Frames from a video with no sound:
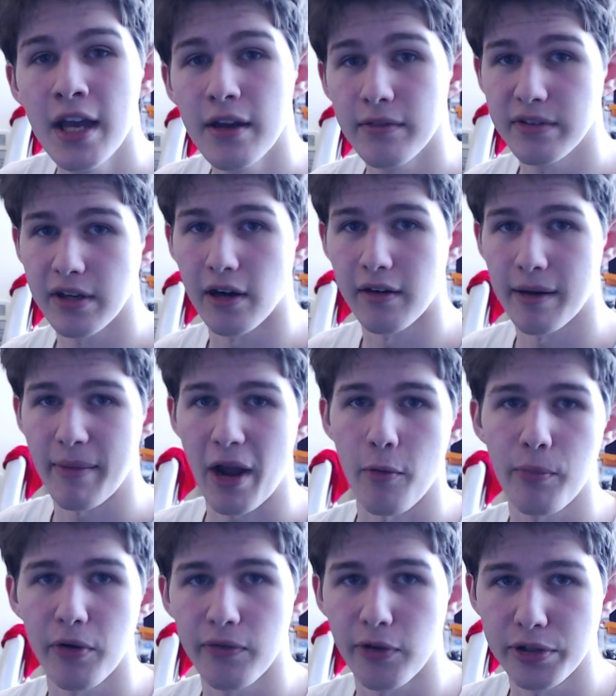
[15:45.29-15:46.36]
VRM
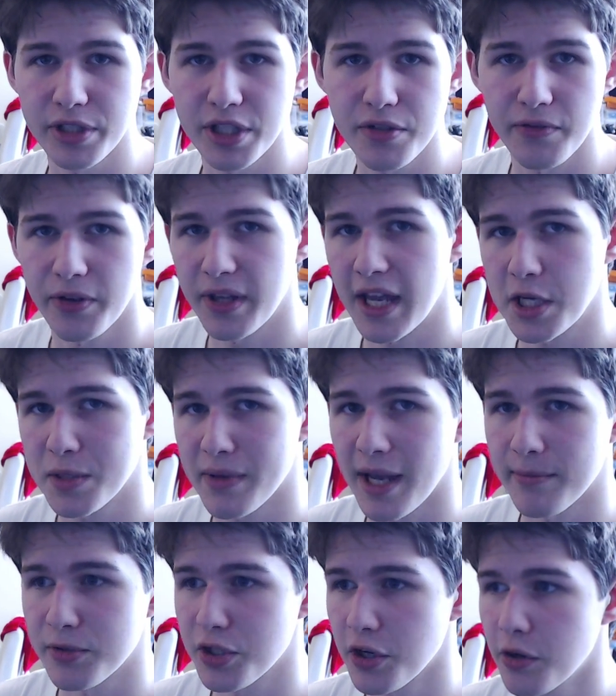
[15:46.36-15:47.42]
output voltage for the
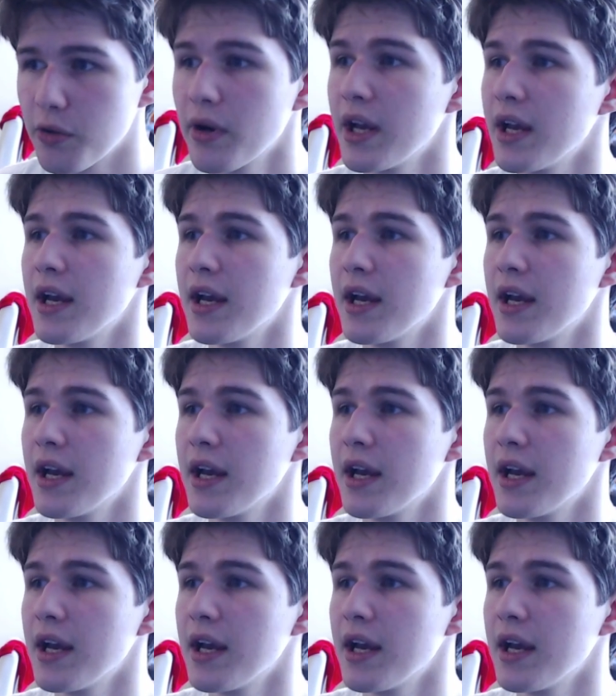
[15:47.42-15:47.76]
HBM2.